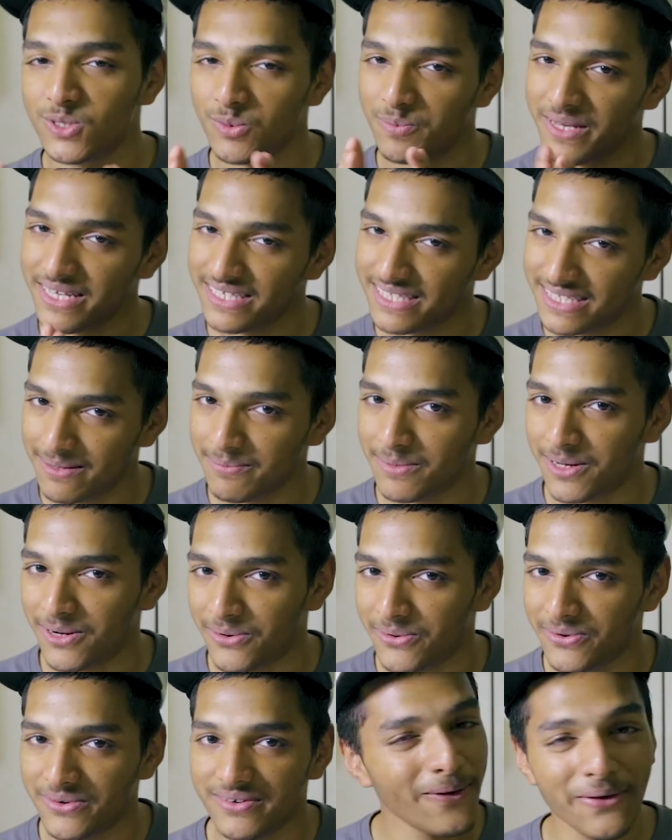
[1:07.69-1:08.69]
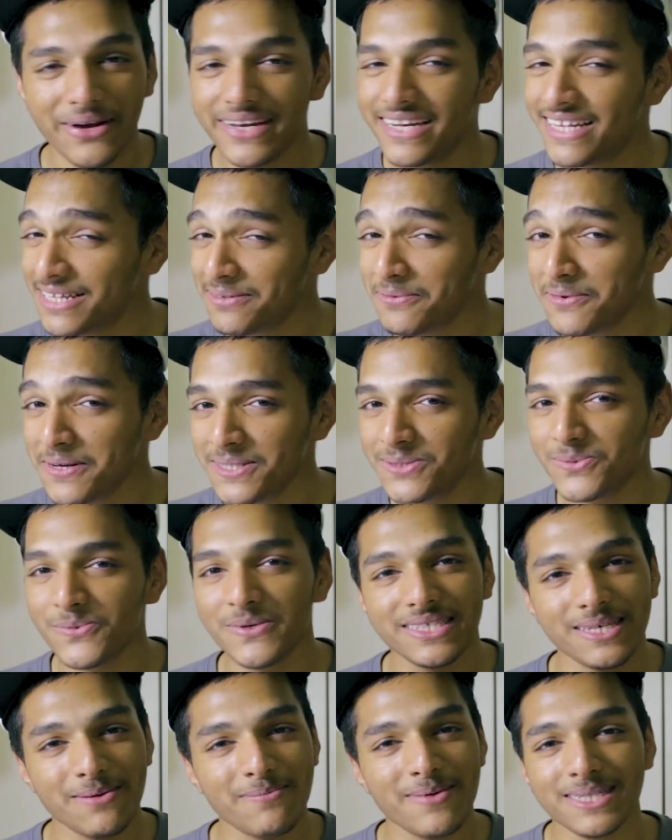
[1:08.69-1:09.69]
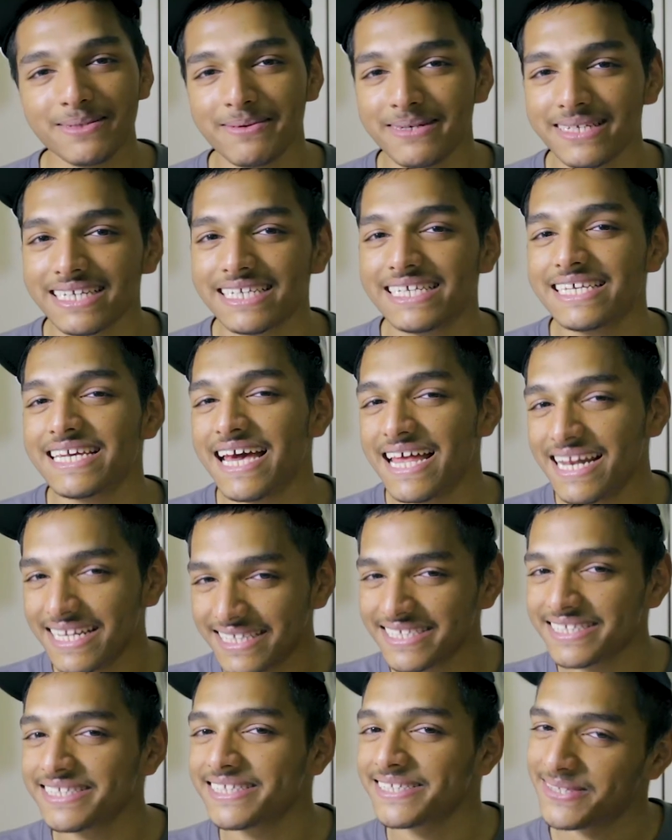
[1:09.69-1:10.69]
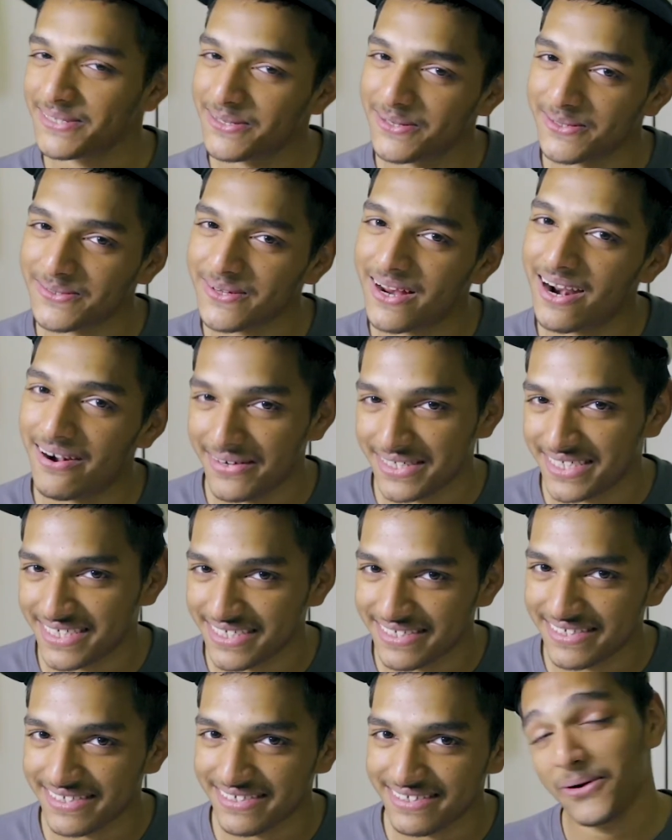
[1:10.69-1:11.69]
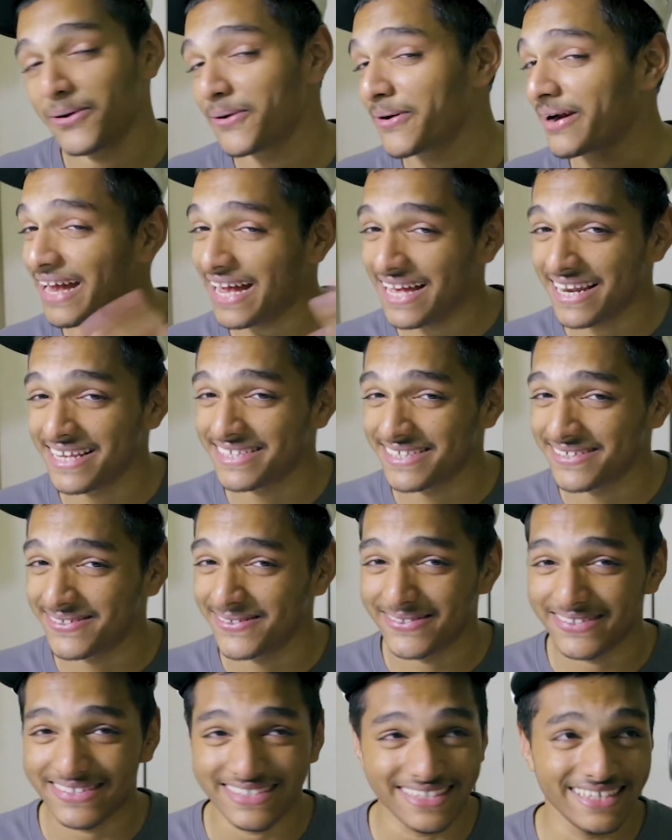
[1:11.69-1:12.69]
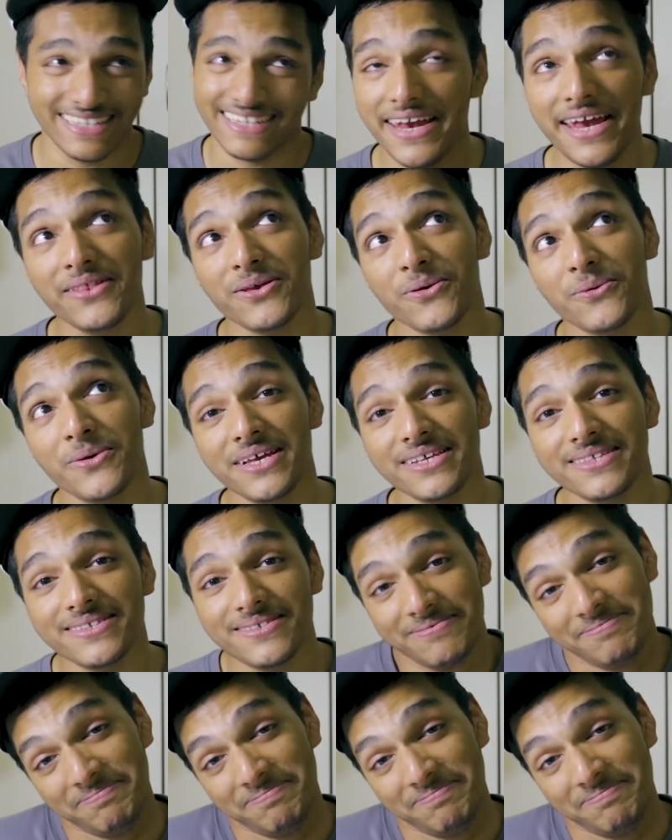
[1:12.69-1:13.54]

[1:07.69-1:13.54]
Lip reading: to be similar. Or in other words, we say mathematically LHS is equal to RHS or head is equal to tail. Either is.